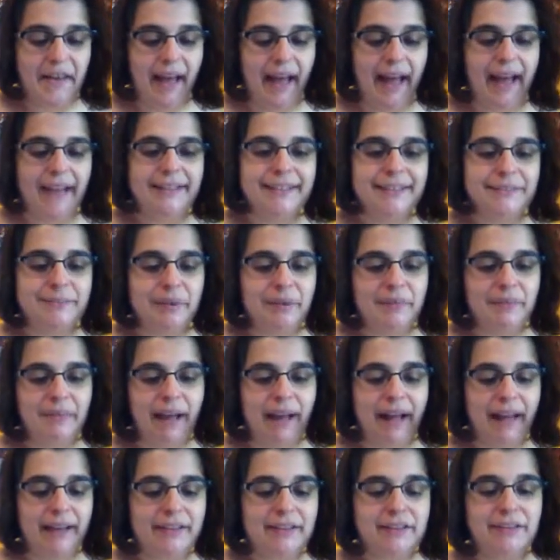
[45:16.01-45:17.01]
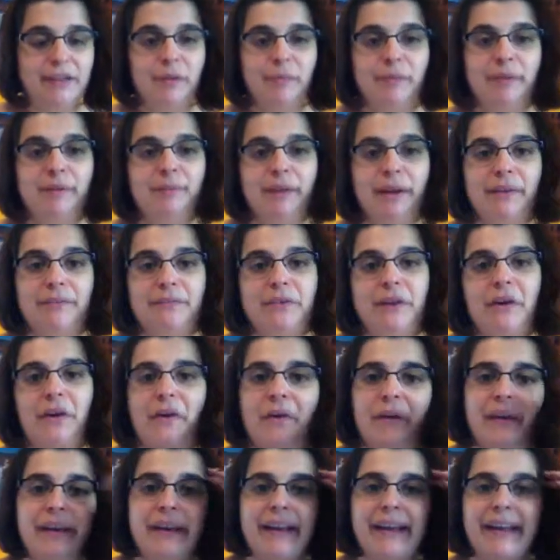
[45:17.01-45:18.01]
I just opened my
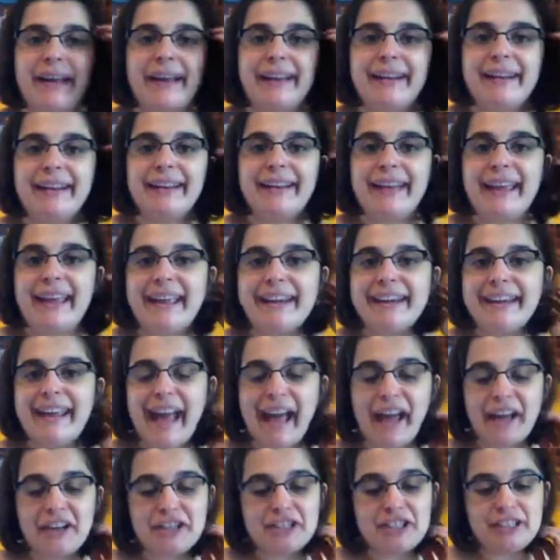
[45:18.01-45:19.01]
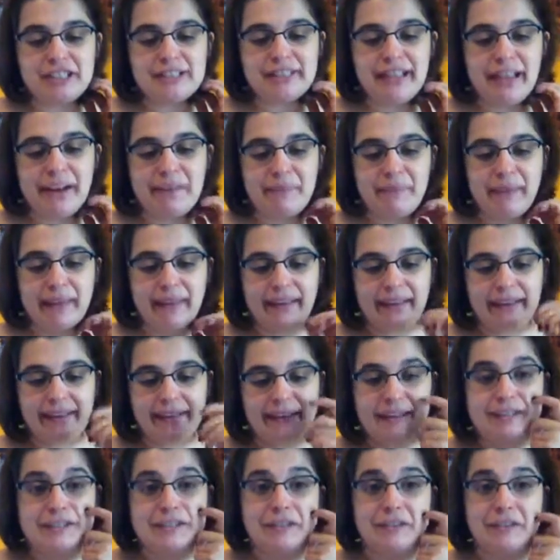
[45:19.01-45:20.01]
phone, and Katie actually sent me an
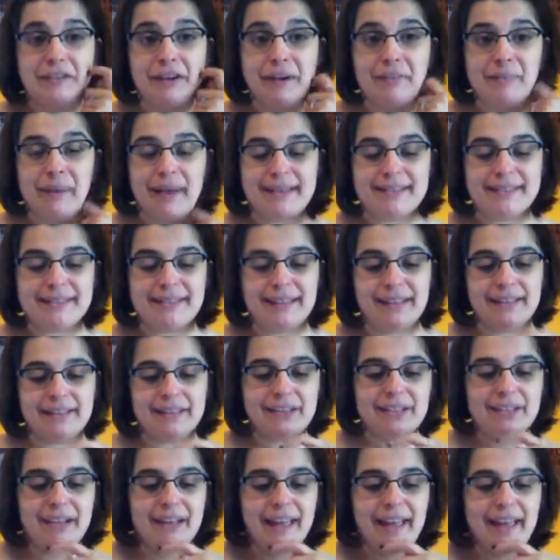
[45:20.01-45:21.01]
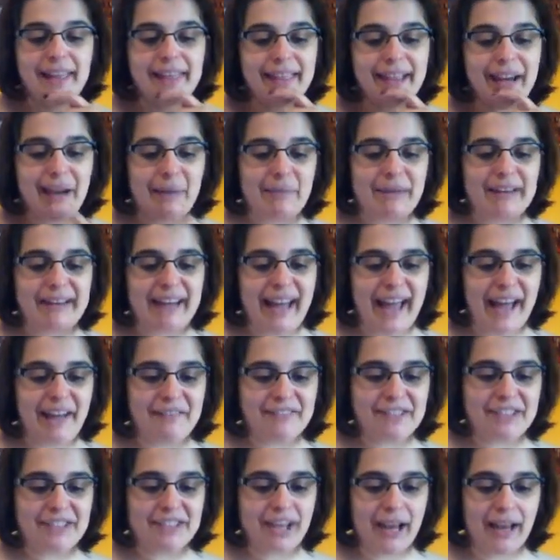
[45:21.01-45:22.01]
Instagram message that I'm going to have
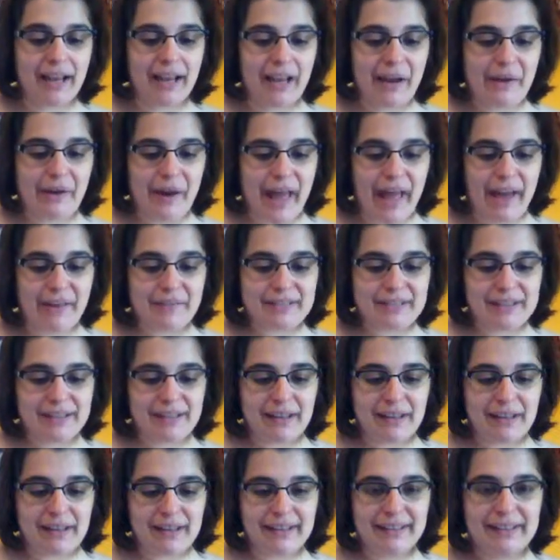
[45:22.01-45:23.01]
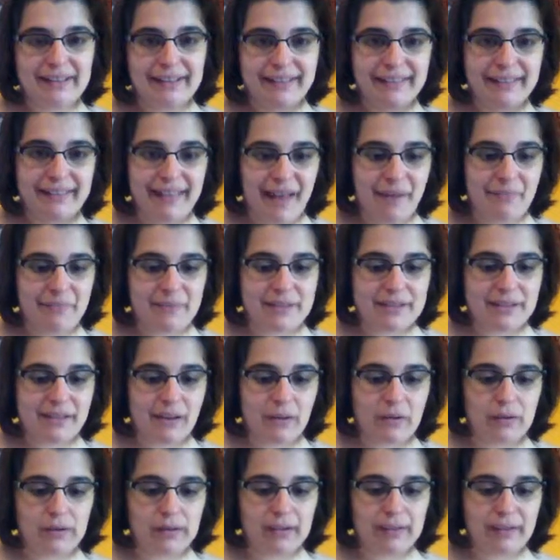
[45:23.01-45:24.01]
to check out after the
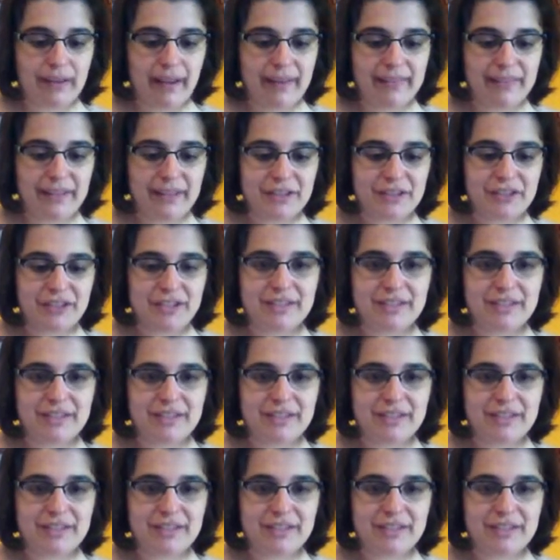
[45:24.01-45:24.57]
episode. I think